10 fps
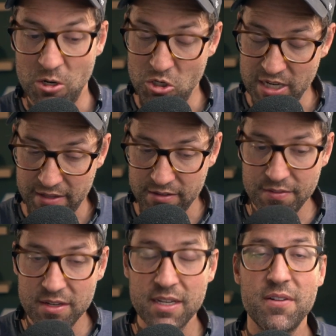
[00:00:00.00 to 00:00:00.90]
There's talent
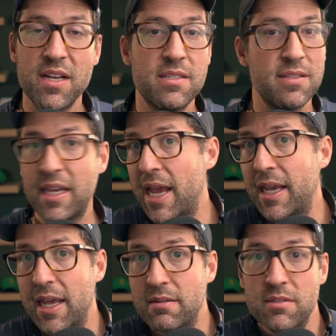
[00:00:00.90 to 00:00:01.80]
on the defense. They
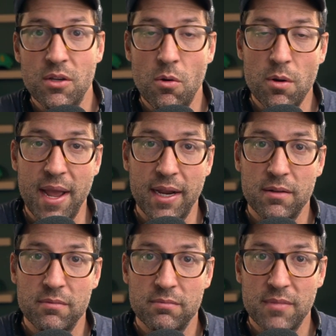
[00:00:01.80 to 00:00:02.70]
can't get to the
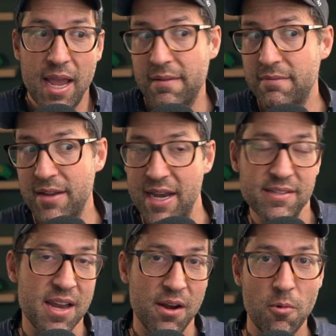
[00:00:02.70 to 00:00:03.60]
quarterback. And
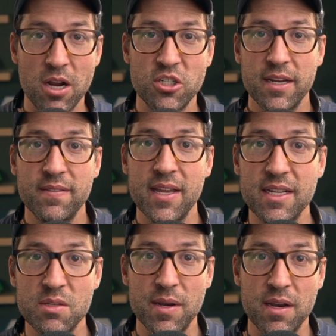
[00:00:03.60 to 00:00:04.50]
it's not a Washington
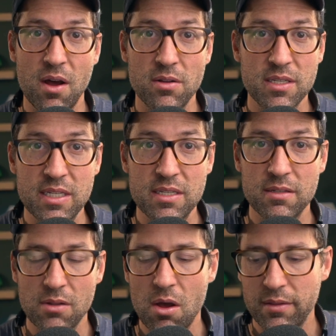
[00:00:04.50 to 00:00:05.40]
thing. It's been an all
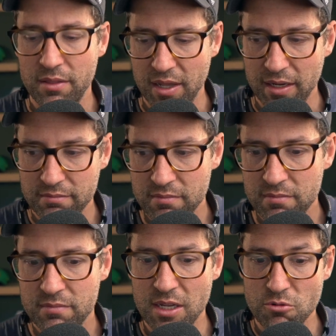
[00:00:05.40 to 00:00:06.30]
season long thing.
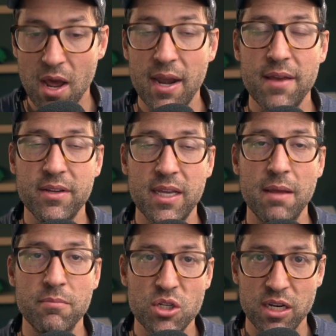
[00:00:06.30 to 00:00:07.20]
They do not have a
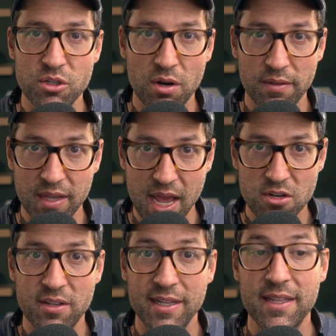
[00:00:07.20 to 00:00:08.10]
game changer on the
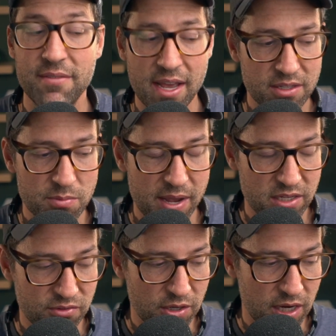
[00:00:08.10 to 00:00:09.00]
edge like they've had these
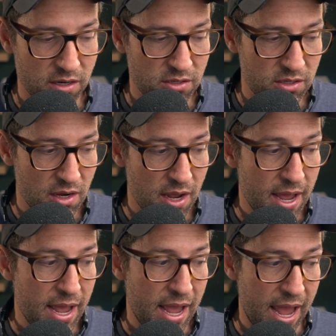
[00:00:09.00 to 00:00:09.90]
past few years.
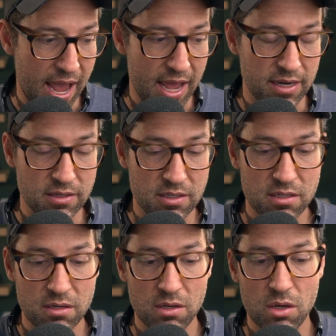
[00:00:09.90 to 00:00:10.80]
And